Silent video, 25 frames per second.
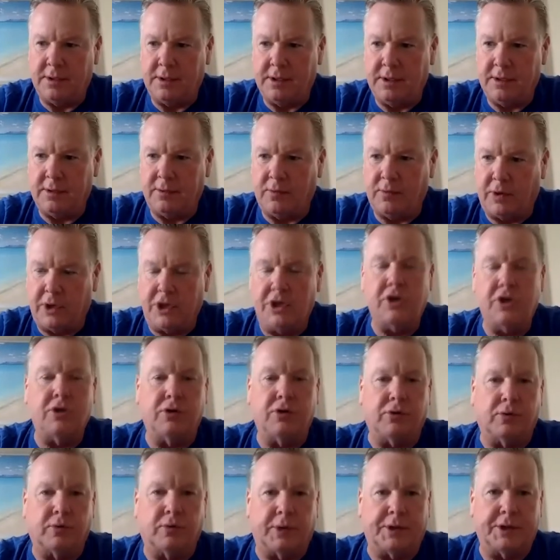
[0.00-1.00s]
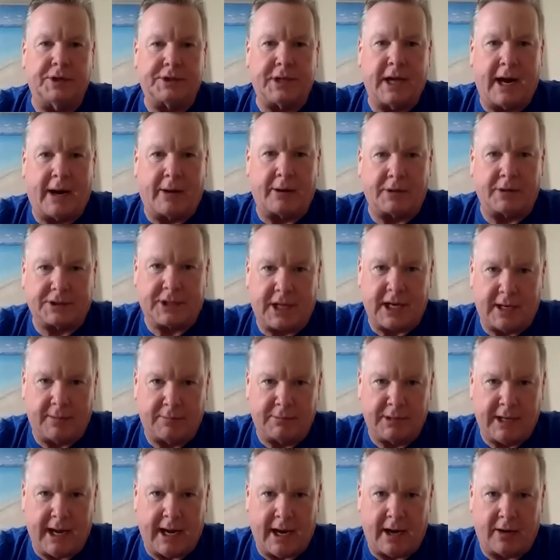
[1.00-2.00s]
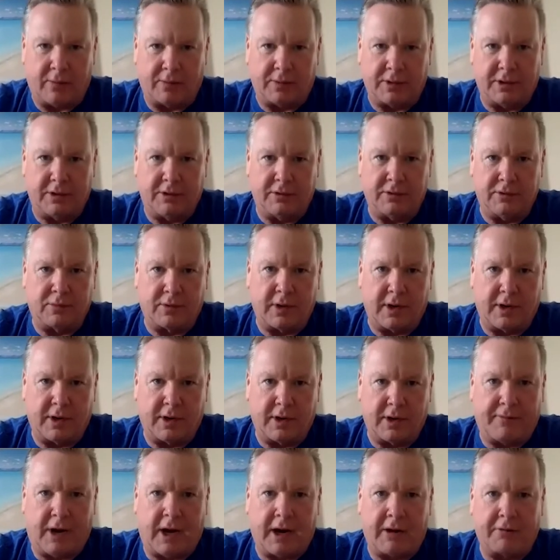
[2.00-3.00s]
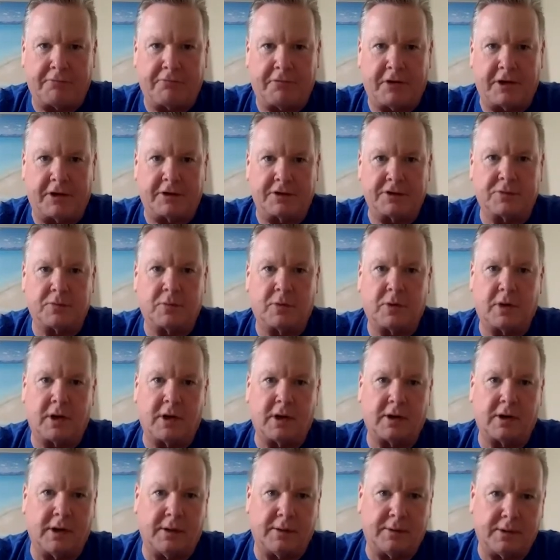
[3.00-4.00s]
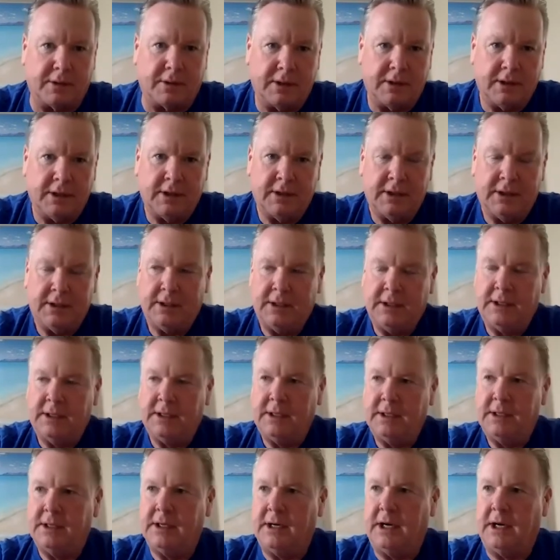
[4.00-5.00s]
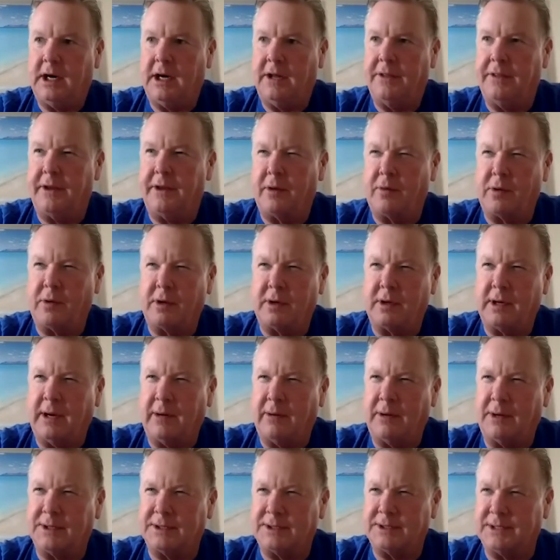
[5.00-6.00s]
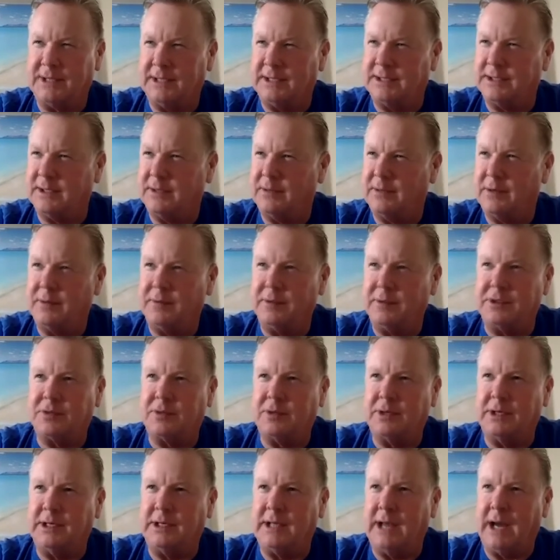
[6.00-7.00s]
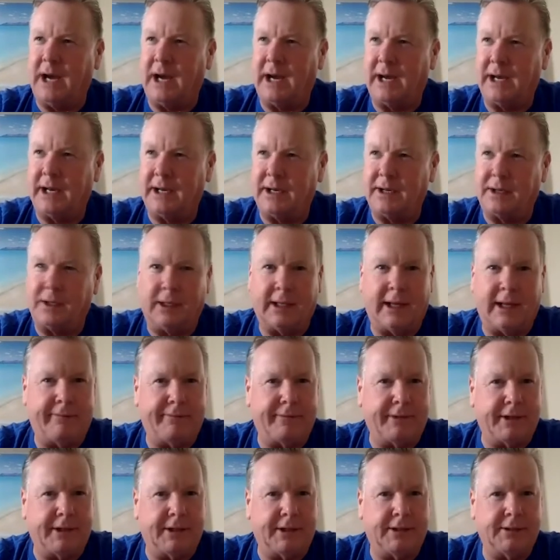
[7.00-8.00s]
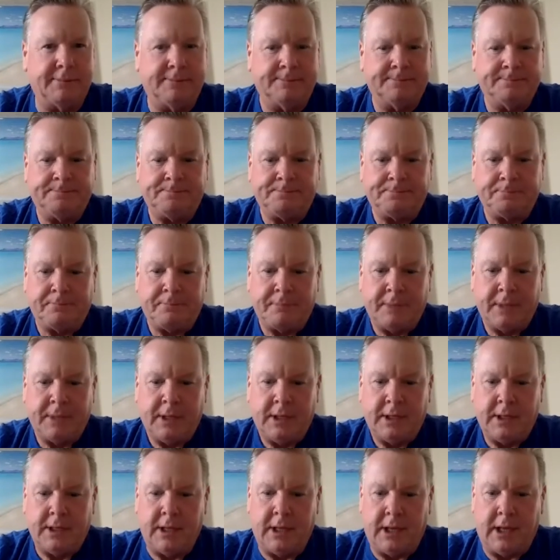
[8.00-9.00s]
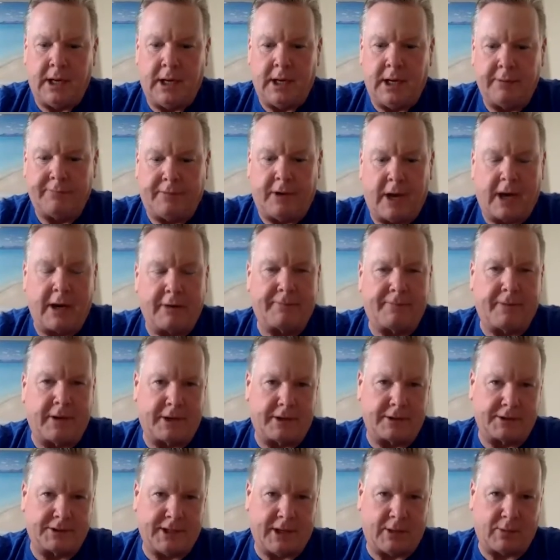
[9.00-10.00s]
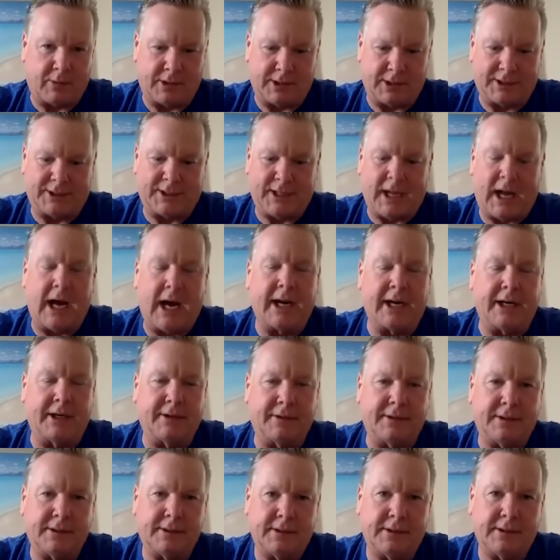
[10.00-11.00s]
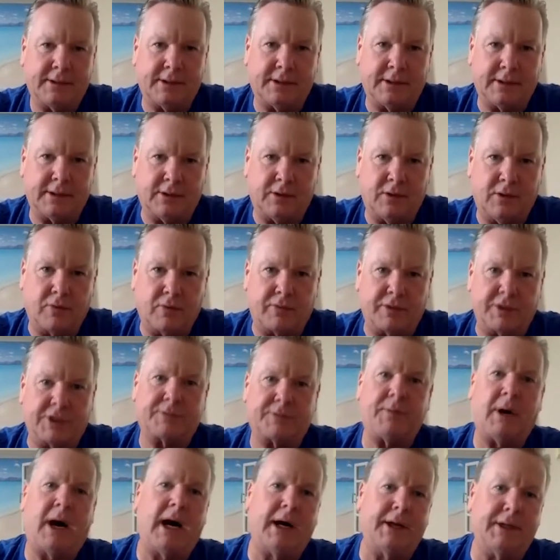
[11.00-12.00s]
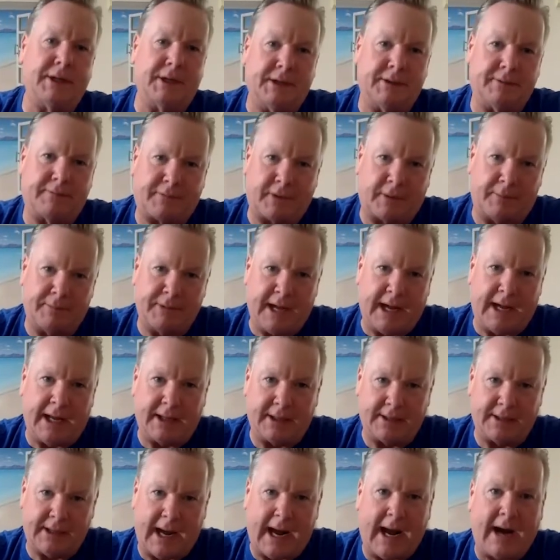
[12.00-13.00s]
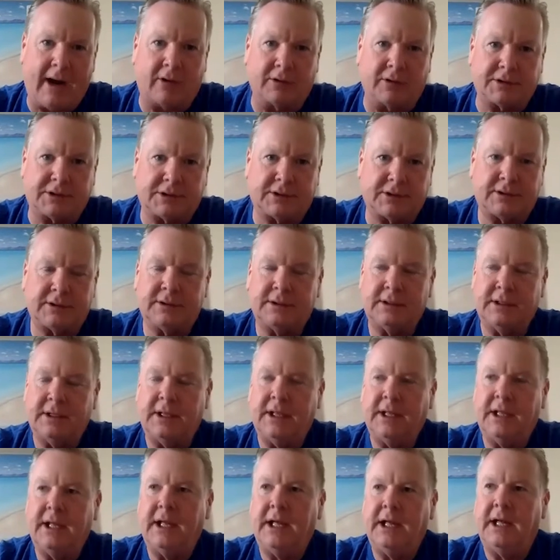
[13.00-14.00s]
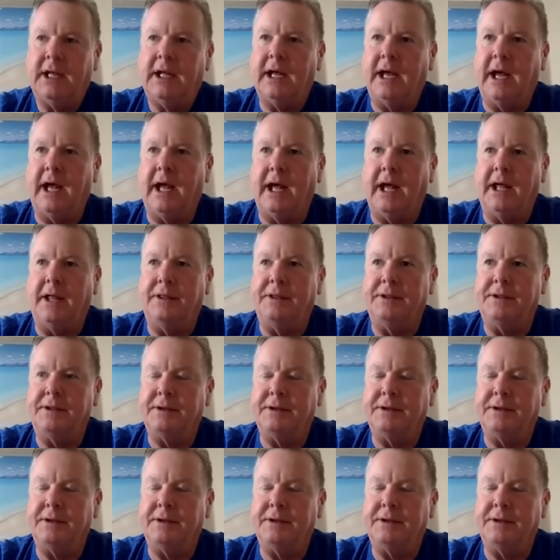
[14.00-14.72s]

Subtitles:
we knew when the towers came down, we knew where the firefighters were. And there were, I want to say, somewhere between 9 and 11 firefighters that were assigned who responded from that house. And